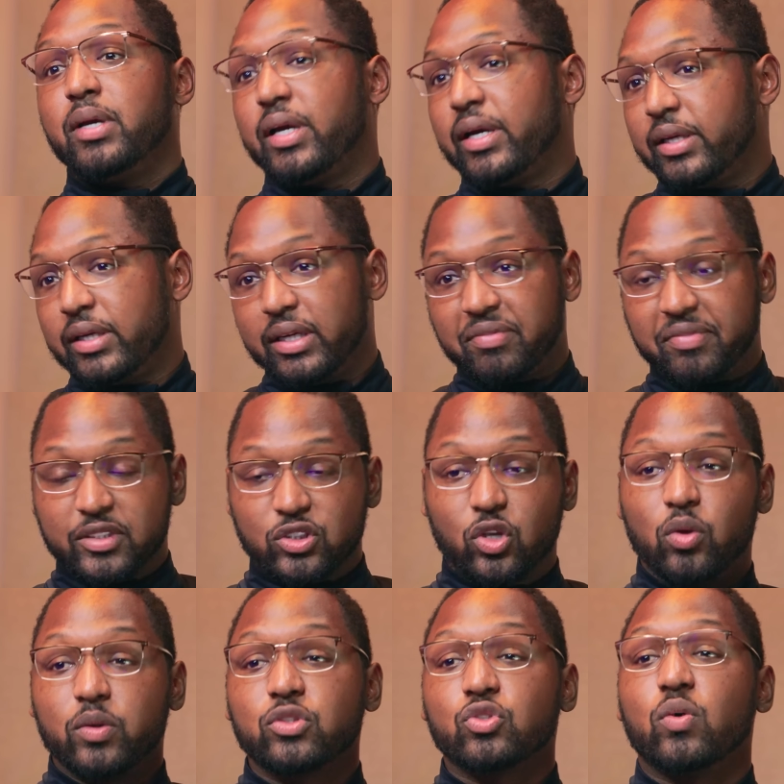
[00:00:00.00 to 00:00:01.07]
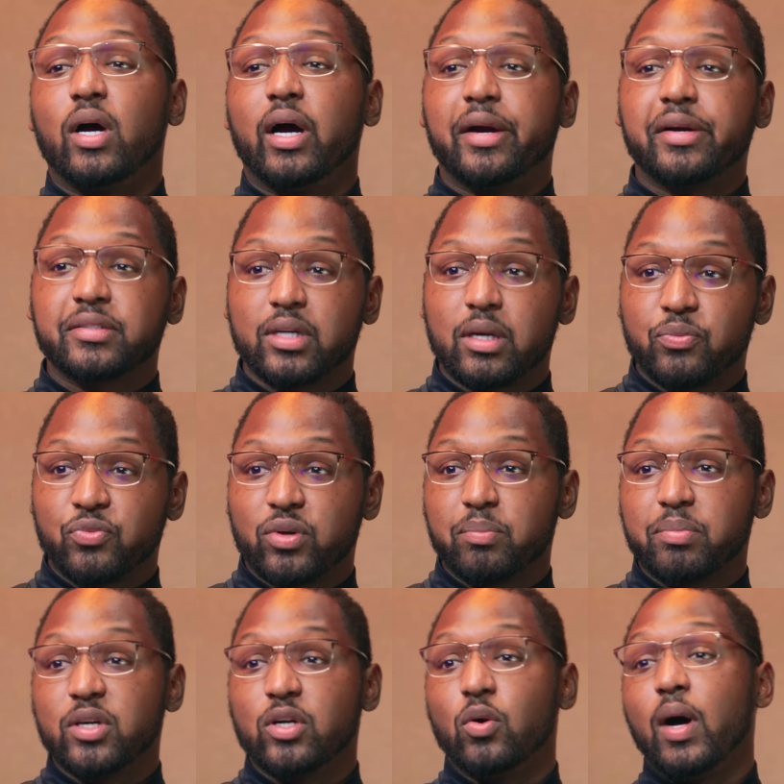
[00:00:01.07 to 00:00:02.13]
And if it's going to a higher time frame
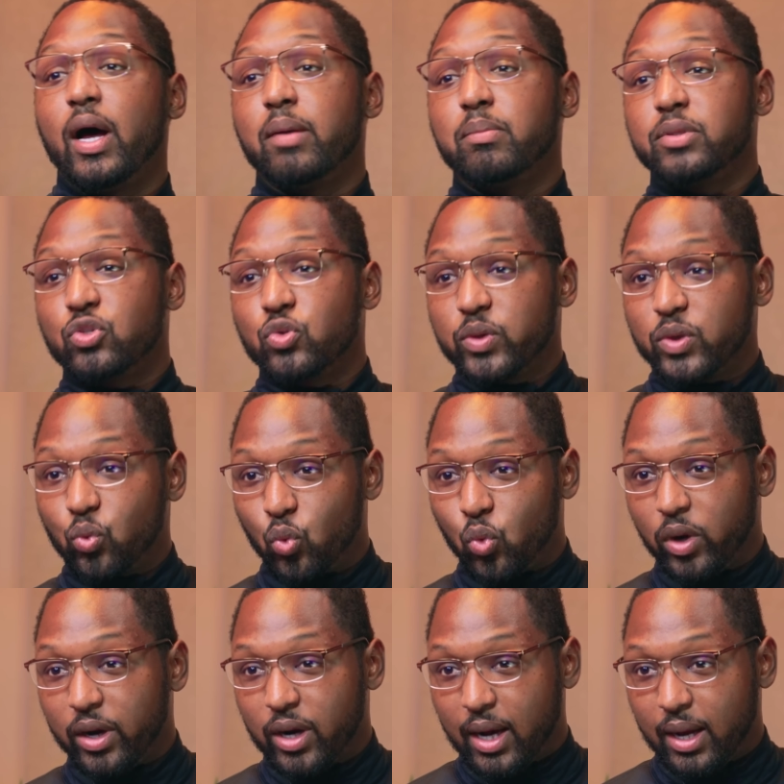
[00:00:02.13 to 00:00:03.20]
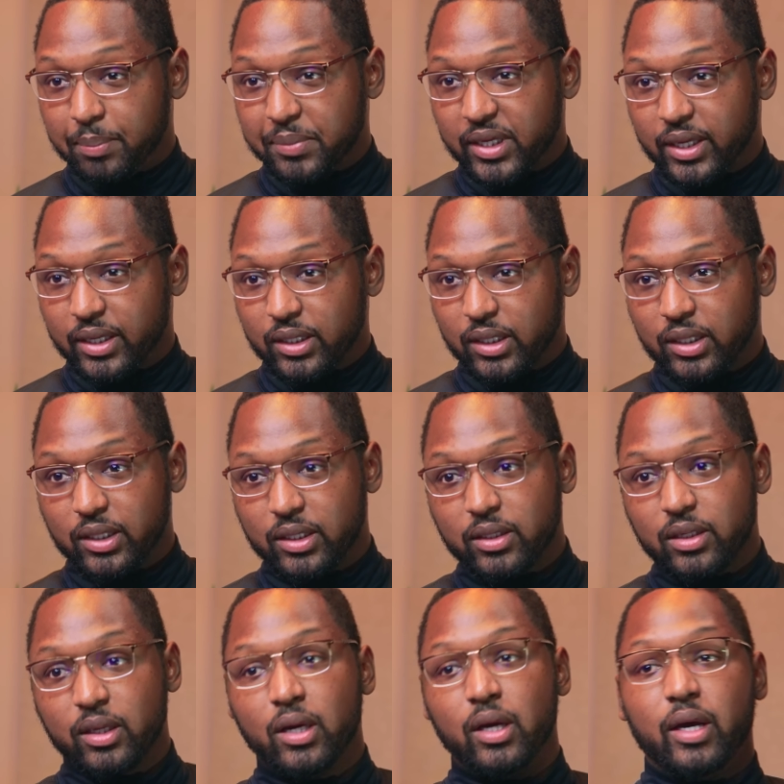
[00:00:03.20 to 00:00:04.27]
POI, between where I'm getting
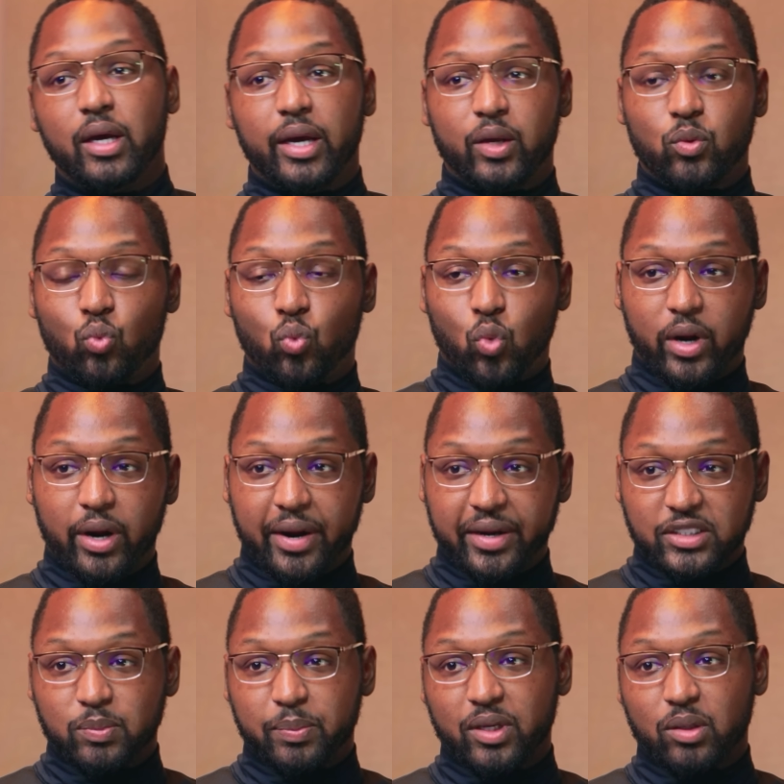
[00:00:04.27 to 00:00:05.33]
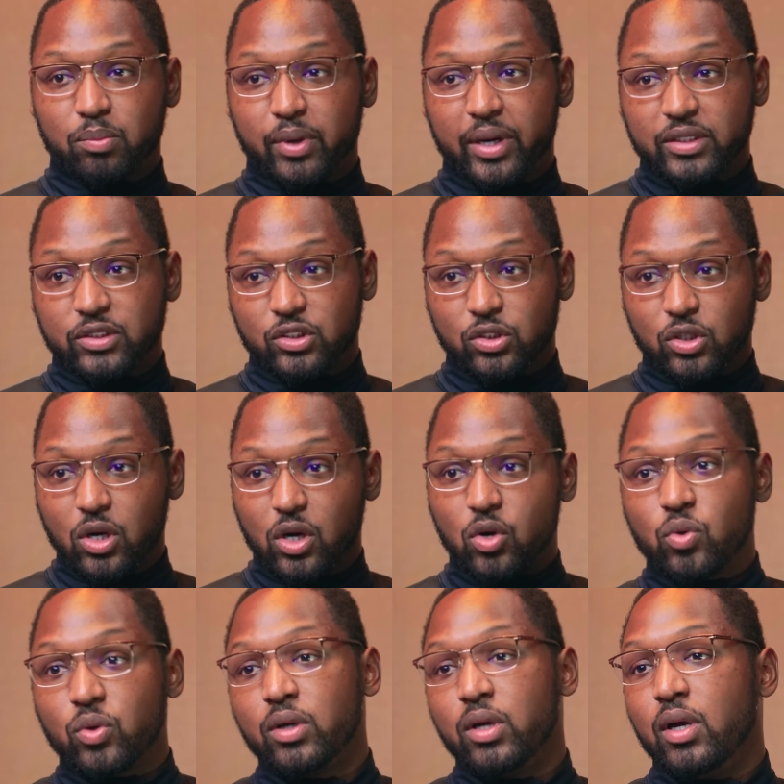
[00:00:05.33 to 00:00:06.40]
in and where I expect price to
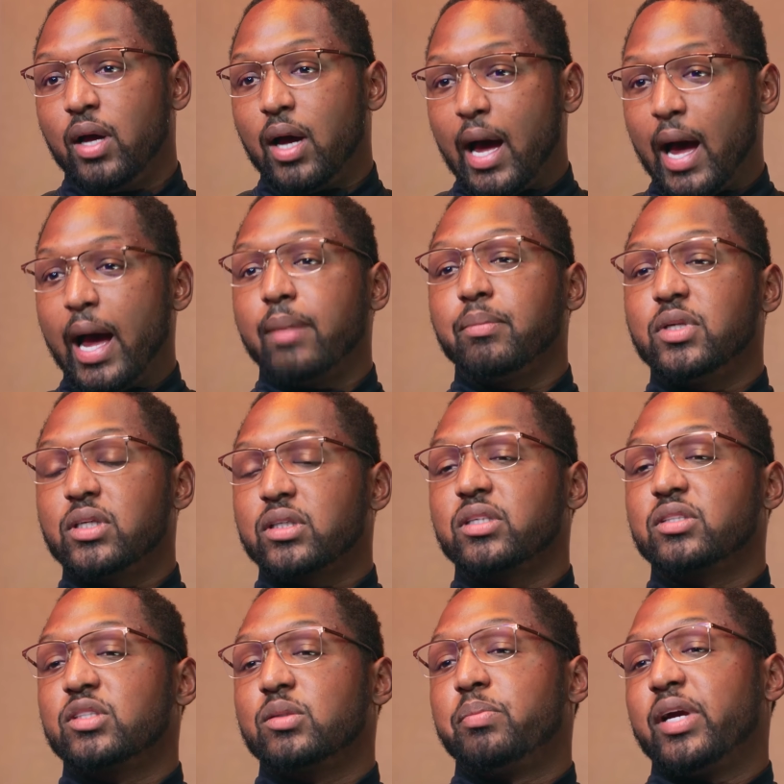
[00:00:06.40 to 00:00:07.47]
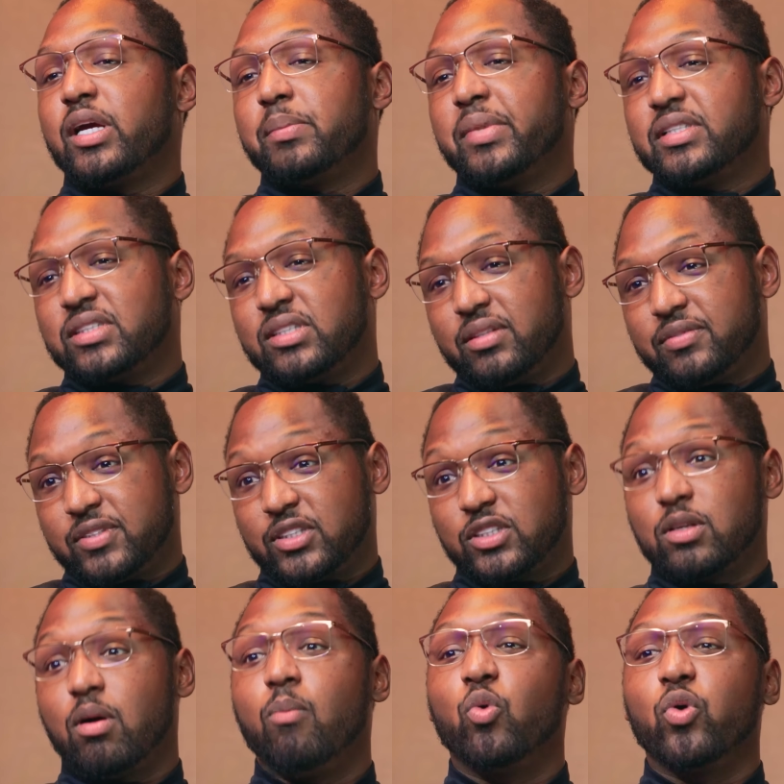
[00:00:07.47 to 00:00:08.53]
go, I'm looking to pay myself
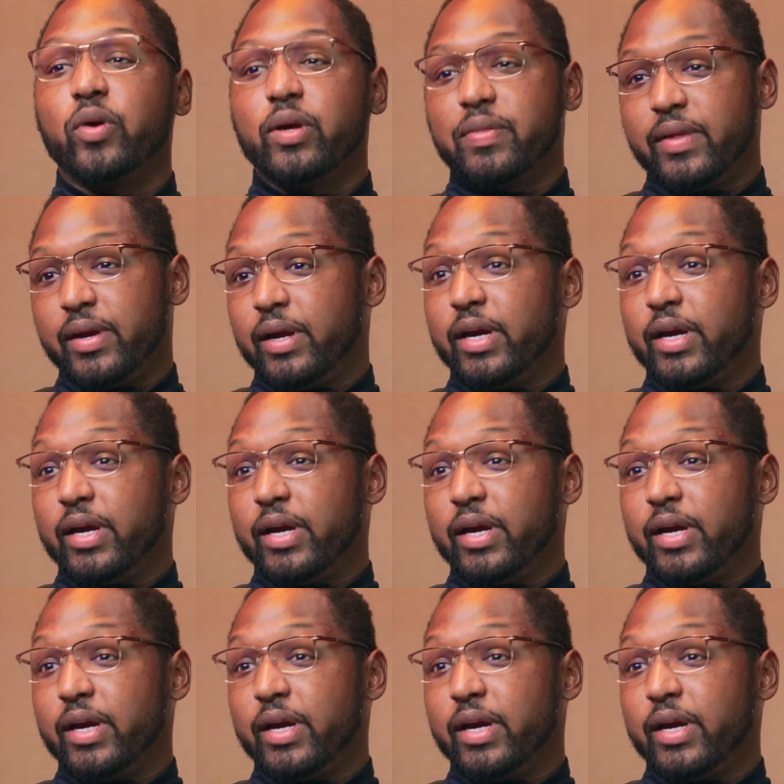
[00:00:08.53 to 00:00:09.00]
somewhere in there.